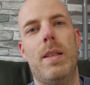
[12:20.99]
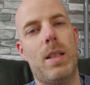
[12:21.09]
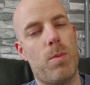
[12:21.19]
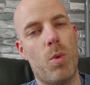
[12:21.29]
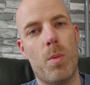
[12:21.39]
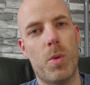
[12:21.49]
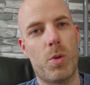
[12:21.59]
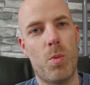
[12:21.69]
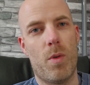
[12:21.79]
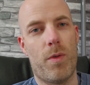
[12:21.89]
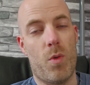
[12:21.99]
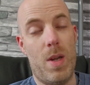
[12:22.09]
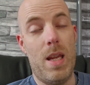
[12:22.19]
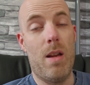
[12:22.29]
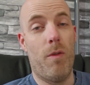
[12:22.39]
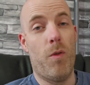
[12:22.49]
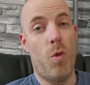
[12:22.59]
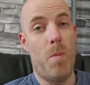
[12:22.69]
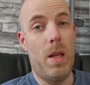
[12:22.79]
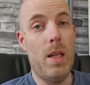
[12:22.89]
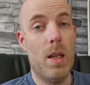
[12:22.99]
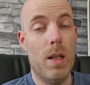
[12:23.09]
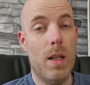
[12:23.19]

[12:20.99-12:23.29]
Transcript: it's much more freeing for me.